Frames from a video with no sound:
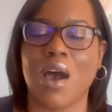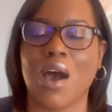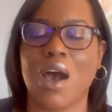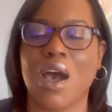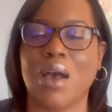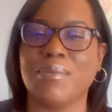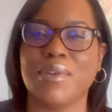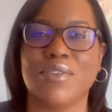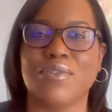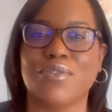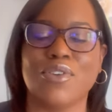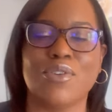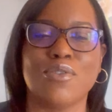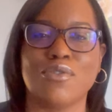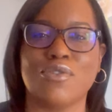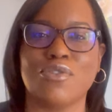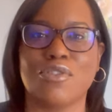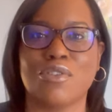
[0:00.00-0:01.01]
I'm
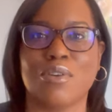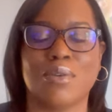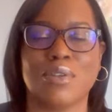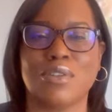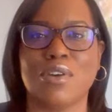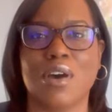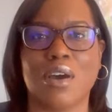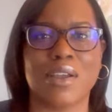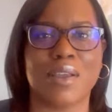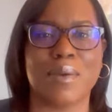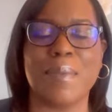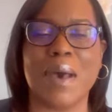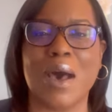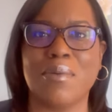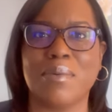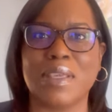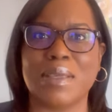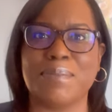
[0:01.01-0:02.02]
confused. She's always talking
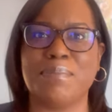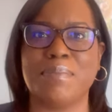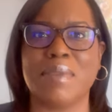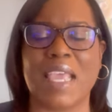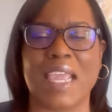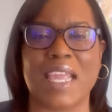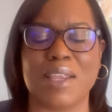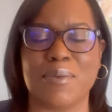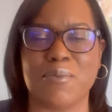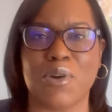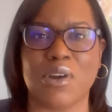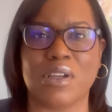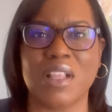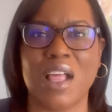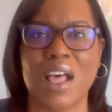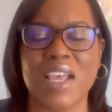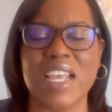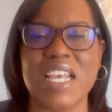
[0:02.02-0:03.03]
about gaining more
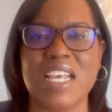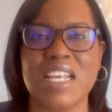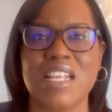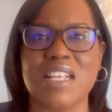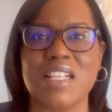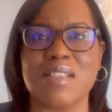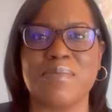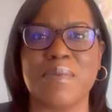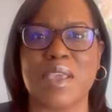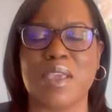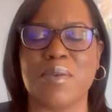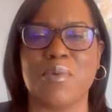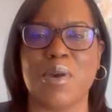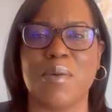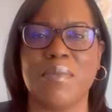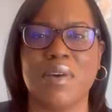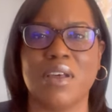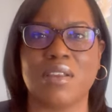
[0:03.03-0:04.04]
clients, making
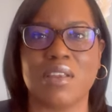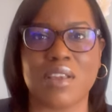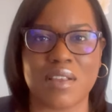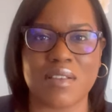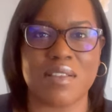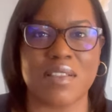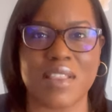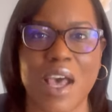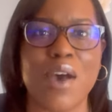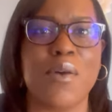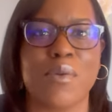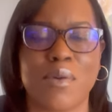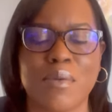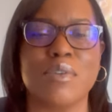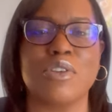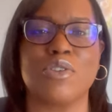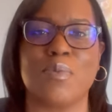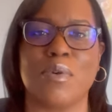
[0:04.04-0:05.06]
more money. Isn't that what
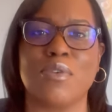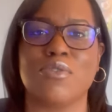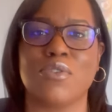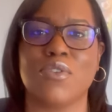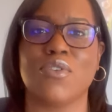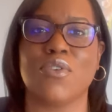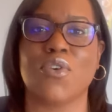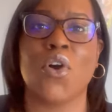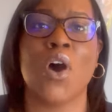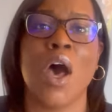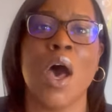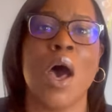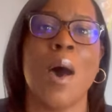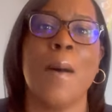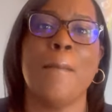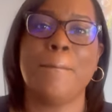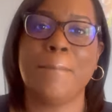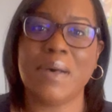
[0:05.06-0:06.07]
we're supposed to do?
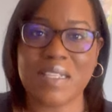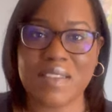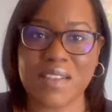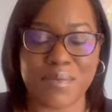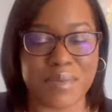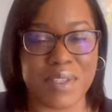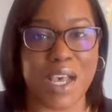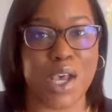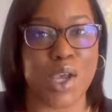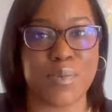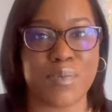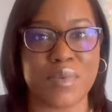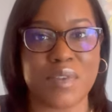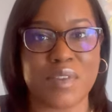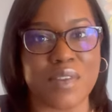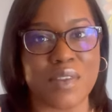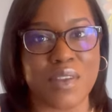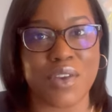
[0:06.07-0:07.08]
But
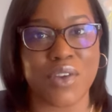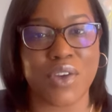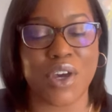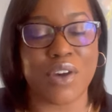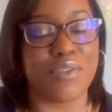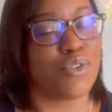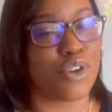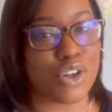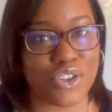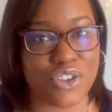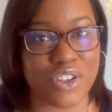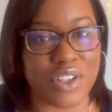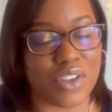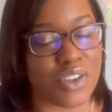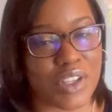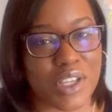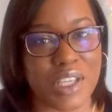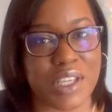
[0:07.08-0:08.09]
sometimes,
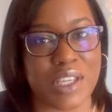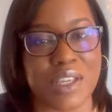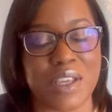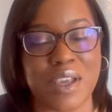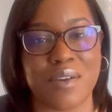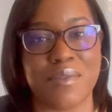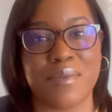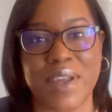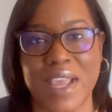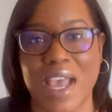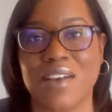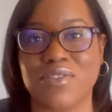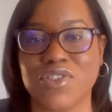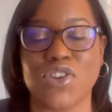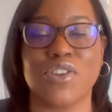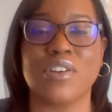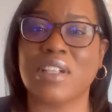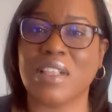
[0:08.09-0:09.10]
unfortunately, we have
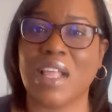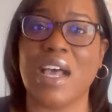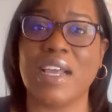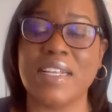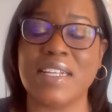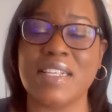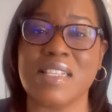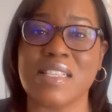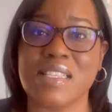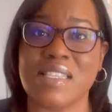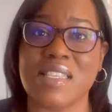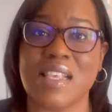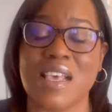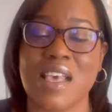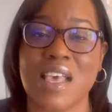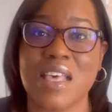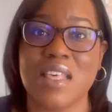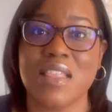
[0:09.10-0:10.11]
certain clients
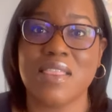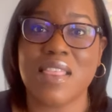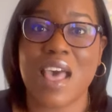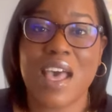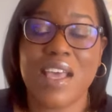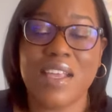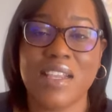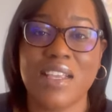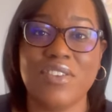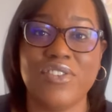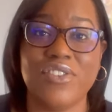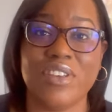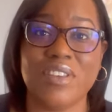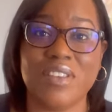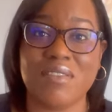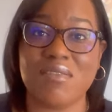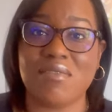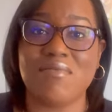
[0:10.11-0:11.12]
that it
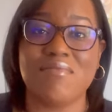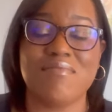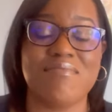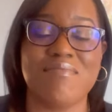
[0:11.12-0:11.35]
just,